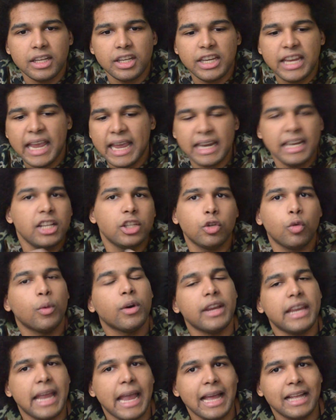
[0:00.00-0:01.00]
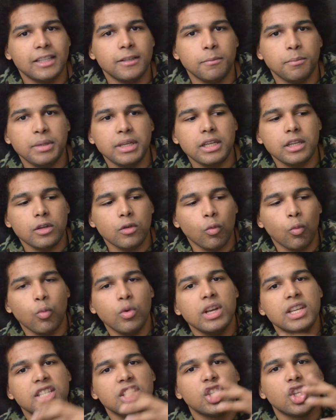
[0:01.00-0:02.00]
getting to where he had to be
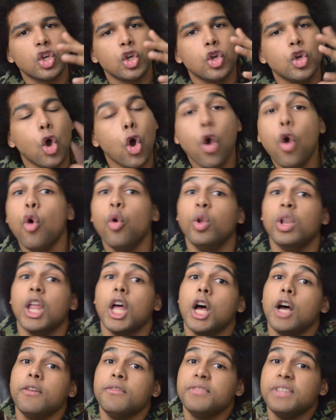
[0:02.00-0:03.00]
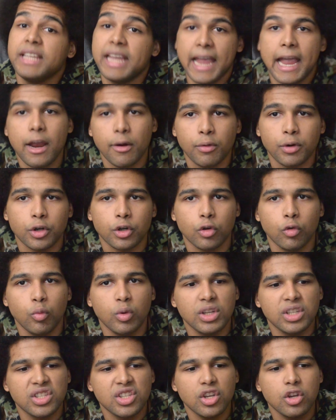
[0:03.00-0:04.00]
was the goal of the character,
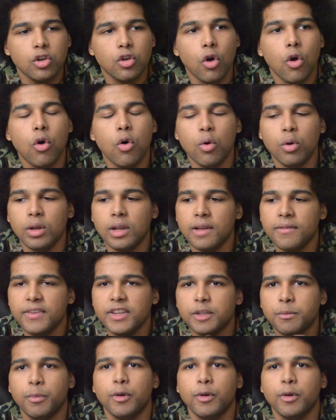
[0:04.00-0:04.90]
was the goal of his